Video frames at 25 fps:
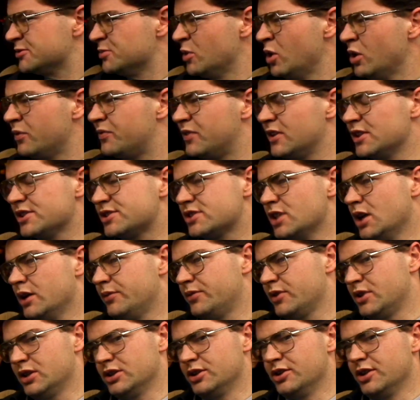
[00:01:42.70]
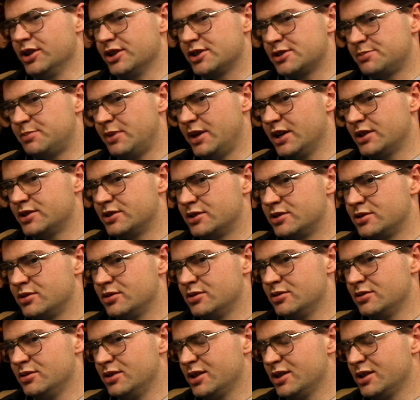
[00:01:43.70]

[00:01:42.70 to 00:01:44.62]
It was more philosophical than I expected.